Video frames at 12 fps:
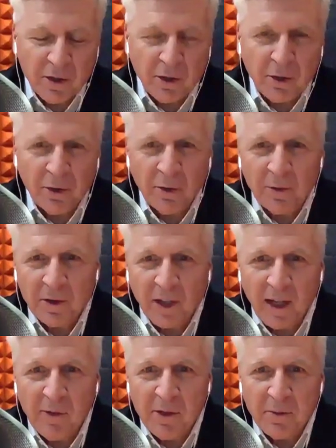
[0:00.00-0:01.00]
to
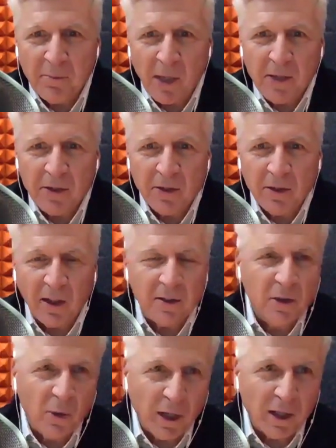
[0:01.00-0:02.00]
save as much as
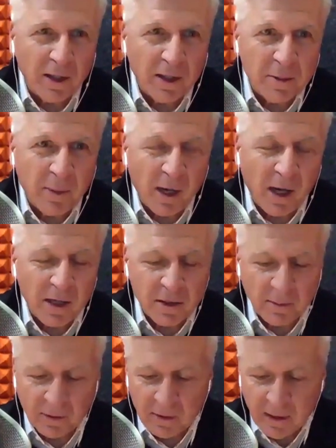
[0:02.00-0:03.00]
quickly as
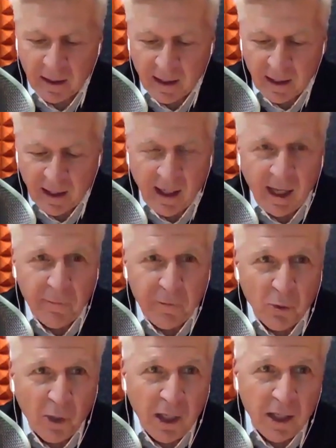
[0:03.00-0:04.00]
possible. If
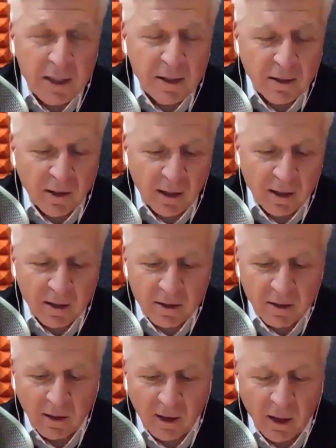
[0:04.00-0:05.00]
you went into this
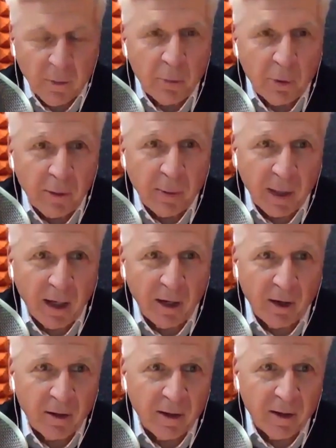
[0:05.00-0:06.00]

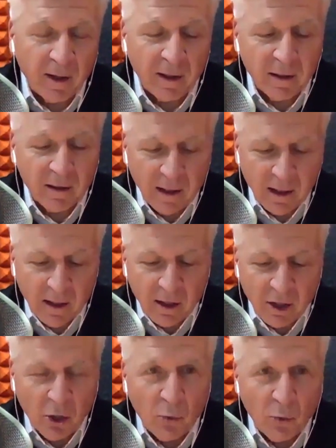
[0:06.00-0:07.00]
unprepared, then
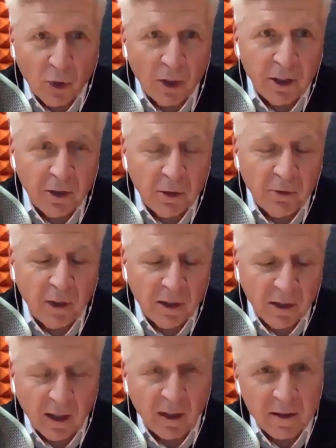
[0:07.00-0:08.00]
you really do need
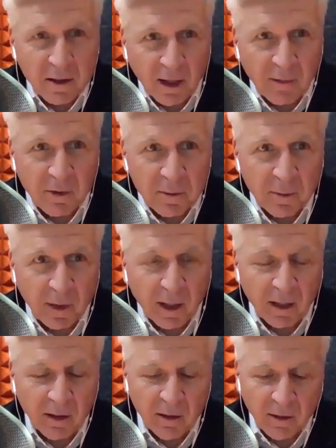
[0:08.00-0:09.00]
to get a savings
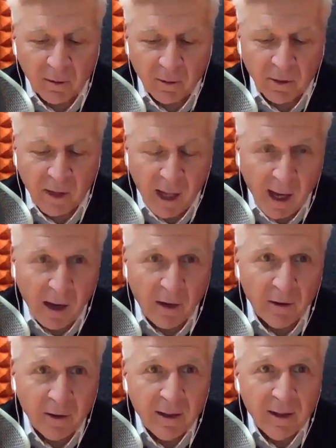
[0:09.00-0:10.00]
plan now.